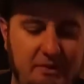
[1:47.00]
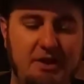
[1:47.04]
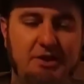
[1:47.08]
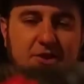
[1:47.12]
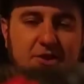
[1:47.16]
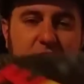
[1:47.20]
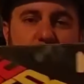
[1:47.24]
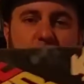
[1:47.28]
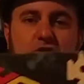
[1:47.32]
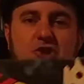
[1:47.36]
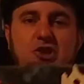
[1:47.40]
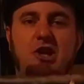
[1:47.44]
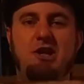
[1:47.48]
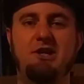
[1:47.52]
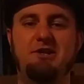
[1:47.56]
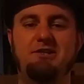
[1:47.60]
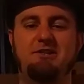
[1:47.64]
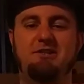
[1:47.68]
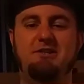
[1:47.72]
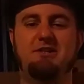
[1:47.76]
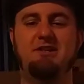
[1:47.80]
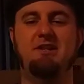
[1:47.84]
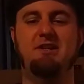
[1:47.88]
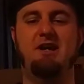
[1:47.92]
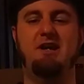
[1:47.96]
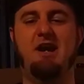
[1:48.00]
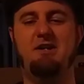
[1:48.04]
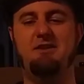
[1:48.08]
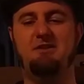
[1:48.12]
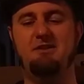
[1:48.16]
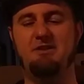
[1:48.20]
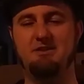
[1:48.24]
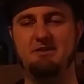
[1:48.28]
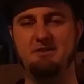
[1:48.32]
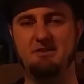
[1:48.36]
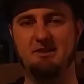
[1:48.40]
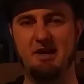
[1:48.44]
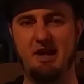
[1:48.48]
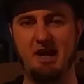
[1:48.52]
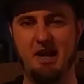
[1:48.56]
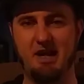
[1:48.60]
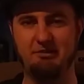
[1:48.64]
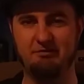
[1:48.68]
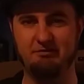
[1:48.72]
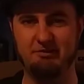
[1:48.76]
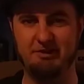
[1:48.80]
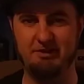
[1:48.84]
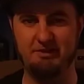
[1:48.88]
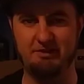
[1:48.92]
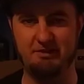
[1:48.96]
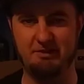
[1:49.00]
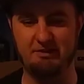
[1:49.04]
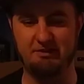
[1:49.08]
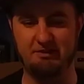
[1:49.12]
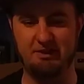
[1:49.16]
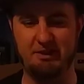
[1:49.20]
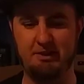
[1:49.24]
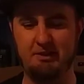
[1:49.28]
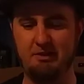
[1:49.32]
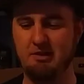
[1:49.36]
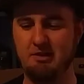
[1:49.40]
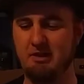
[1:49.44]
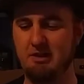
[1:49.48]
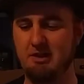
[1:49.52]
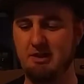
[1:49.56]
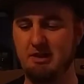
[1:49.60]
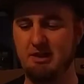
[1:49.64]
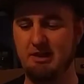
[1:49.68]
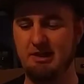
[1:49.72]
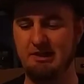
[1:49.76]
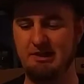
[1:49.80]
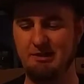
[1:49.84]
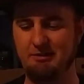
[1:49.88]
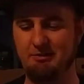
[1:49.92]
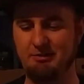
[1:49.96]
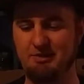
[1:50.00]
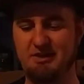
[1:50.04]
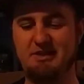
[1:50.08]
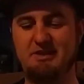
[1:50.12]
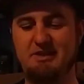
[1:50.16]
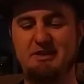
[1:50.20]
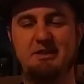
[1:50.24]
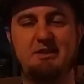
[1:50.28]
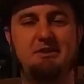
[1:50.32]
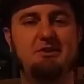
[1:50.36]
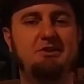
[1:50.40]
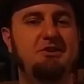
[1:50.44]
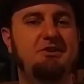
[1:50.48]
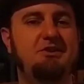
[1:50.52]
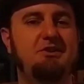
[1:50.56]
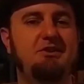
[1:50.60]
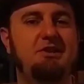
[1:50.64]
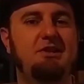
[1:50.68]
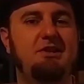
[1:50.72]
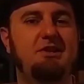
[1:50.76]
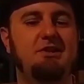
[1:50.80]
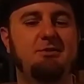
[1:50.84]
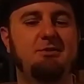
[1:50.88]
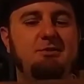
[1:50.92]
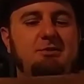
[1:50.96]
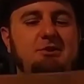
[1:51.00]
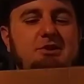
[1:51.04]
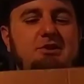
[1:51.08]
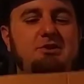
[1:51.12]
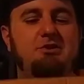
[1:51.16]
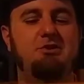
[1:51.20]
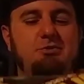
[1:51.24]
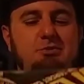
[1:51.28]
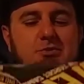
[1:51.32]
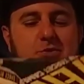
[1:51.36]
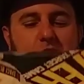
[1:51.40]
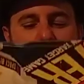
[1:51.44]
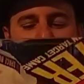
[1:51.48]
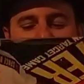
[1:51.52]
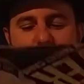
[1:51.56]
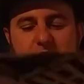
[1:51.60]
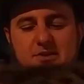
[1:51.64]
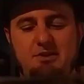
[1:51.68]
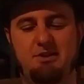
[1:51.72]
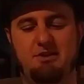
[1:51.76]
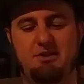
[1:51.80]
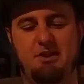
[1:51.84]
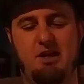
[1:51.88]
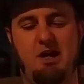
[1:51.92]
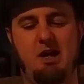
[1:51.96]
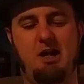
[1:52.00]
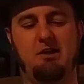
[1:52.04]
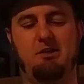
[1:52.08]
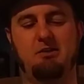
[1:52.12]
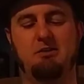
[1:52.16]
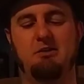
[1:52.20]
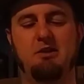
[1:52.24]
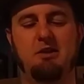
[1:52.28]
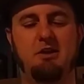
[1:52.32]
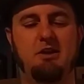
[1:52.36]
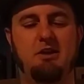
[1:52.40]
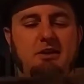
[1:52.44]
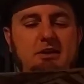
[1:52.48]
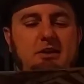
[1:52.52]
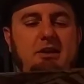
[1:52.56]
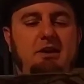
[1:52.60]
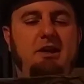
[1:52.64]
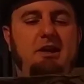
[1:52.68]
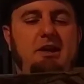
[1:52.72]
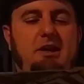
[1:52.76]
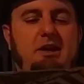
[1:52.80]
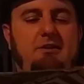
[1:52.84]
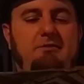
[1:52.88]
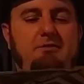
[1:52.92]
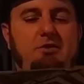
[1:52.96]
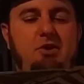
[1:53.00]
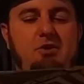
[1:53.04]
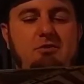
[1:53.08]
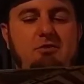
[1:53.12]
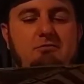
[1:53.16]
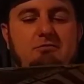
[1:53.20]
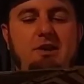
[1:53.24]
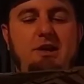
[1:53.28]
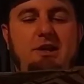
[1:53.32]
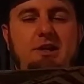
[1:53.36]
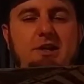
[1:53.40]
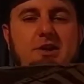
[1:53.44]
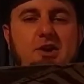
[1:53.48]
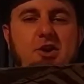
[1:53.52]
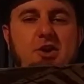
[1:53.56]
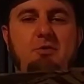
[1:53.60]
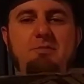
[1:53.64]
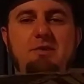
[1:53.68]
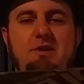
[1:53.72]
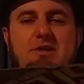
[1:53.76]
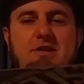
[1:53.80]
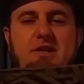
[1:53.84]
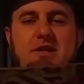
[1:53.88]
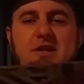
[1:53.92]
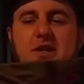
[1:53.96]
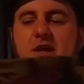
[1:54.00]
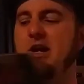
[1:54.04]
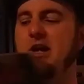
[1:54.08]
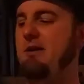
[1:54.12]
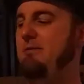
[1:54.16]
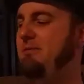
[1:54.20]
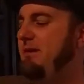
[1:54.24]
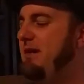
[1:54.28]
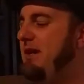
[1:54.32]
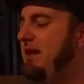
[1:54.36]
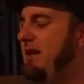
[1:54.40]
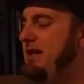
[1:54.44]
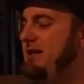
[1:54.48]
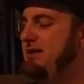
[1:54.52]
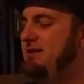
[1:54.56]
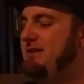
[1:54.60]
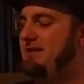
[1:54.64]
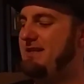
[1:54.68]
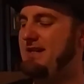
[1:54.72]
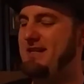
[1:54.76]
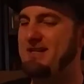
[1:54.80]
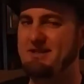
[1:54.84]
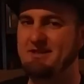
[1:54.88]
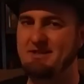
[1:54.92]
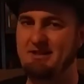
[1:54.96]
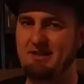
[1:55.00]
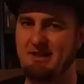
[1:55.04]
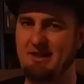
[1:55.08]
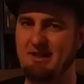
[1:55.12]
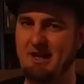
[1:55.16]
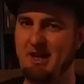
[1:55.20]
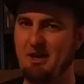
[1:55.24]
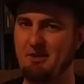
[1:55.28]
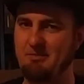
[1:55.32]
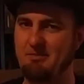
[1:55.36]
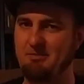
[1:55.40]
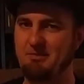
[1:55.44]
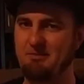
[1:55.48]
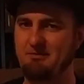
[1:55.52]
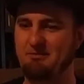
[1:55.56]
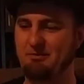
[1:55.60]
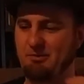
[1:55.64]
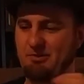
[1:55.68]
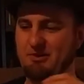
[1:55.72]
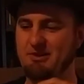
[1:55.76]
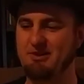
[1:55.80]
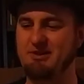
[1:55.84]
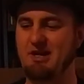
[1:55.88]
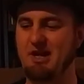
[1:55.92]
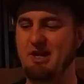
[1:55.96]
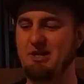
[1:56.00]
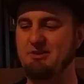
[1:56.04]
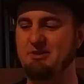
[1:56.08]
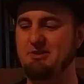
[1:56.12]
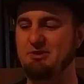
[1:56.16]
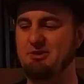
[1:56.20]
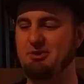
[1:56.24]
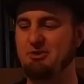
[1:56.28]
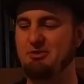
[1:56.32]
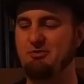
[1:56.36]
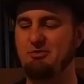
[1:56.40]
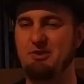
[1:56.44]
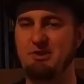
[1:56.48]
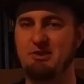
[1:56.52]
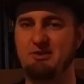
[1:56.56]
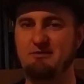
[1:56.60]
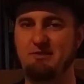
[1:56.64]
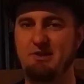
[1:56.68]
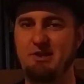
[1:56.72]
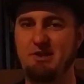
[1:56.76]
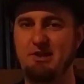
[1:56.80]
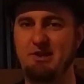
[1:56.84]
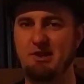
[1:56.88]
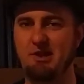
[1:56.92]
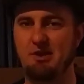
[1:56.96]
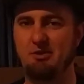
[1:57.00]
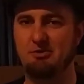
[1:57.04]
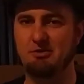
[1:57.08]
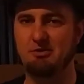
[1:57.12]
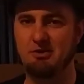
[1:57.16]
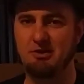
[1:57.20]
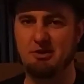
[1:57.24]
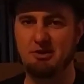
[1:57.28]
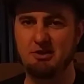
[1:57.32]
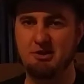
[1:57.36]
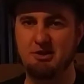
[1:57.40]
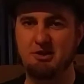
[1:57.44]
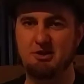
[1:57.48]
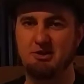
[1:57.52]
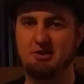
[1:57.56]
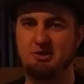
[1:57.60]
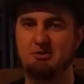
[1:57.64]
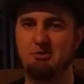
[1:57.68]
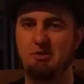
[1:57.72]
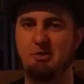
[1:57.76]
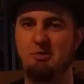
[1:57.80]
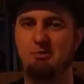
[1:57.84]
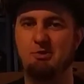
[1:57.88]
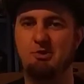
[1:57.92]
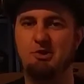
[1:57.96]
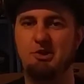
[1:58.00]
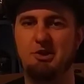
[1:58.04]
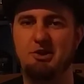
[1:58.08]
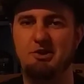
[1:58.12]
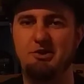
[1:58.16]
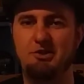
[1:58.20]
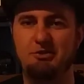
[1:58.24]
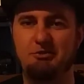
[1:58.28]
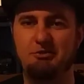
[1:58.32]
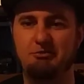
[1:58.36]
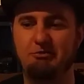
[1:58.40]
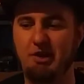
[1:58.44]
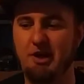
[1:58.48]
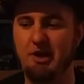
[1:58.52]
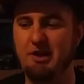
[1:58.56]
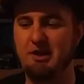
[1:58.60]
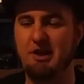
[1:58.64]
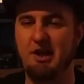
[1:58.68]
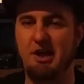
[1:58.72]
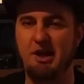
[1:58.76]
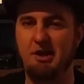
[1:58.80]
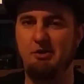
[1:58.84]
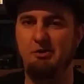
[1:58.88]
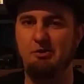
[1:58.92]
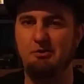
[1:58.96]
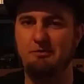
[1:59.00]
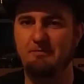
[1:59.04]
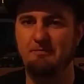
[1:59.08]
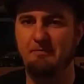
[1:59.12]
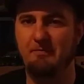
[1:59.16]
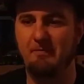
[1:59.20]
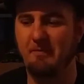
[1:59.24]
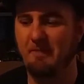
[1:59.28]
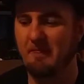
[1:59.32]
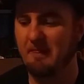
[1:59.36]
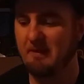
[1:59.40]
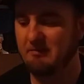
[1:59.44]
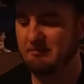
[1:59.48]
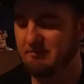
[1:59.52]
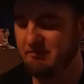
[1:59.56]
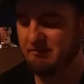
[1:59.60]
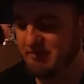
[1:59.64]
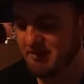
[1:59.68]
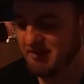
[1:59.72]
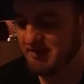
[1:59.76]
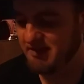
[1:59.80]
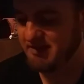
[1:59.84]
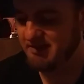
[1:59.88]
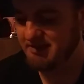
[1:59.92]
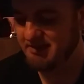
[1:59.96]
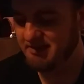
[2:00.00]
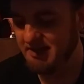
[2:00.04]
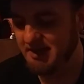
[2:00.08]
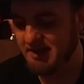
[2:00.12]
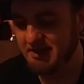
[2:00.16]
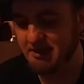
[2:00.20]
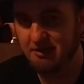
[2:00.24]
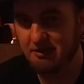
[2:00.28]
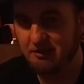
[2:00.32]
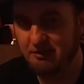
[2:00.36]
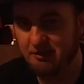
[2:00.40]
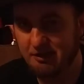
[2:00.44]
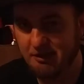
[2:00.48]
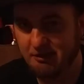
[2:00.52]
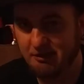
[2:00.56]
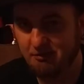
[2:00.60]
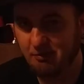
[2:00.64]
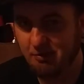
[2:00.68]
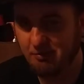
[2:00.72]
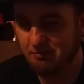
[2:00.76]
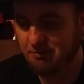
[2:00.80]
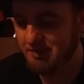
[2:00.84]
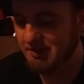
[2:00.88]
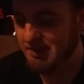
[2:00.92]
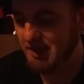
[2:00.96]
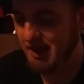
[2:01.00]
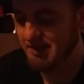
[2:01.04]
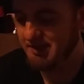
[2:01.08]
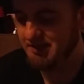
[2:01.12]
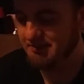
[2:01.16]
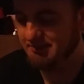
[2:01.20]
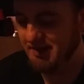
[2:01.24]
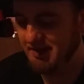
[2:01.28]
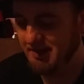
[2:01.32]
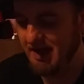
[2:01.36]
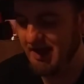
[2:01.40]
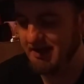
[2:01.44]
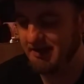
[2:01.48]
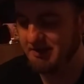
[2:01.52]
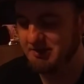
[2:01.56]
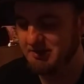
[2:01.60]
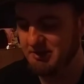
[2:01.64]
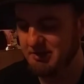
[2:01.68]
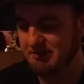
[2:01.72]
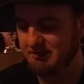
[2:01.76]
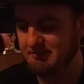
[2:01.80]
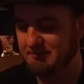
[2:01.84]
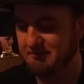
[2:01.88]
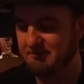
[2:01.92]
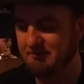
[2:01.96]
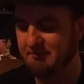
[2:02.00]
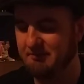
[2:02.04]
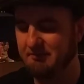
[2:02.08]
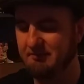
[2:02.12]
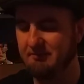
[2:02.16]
I just got this guy recently, and it was still sealed. It was new old stock. I have already opened it up and tested it out before deciding to shoot this video. So what we're going to do right now is take a look at what we got in the packaging.